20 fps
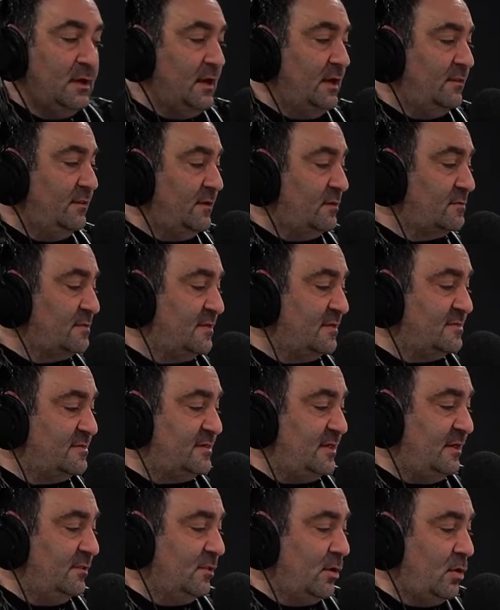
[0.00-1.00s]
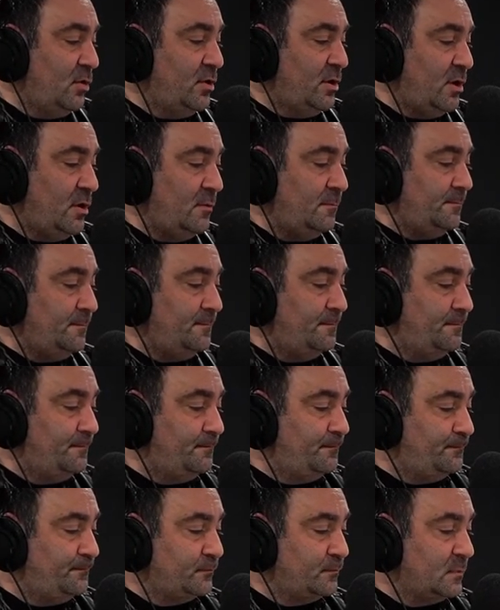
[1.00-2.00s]
And there's the Z logo.
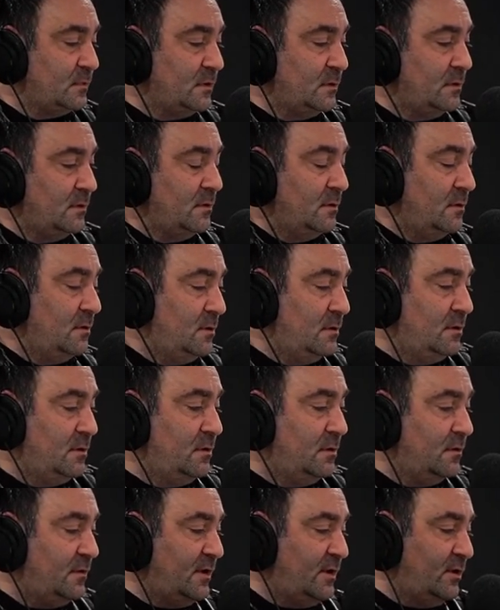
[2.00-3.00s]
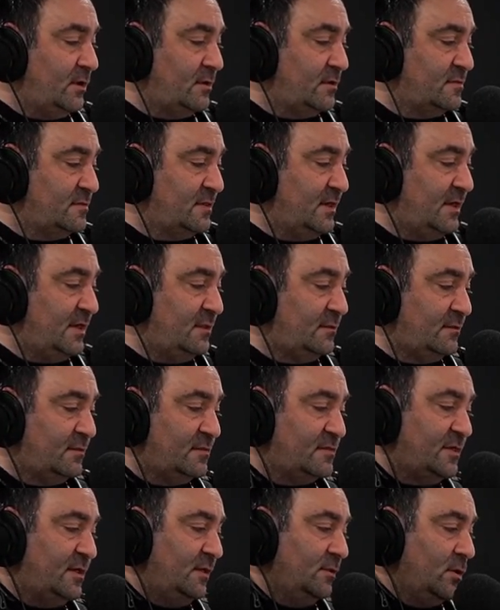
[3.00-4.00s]
There you can see it,
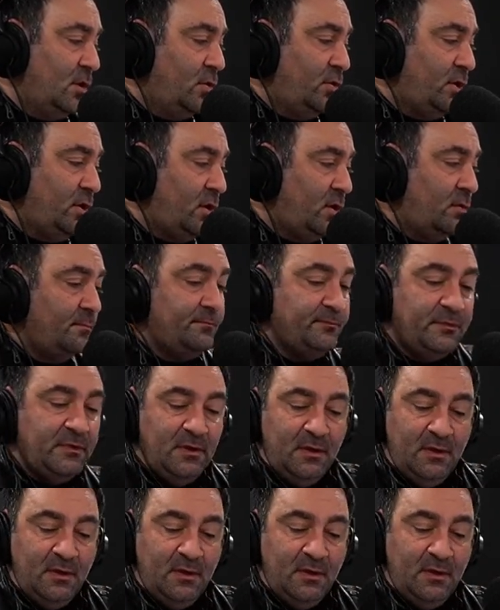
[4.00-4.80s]
the Z logo.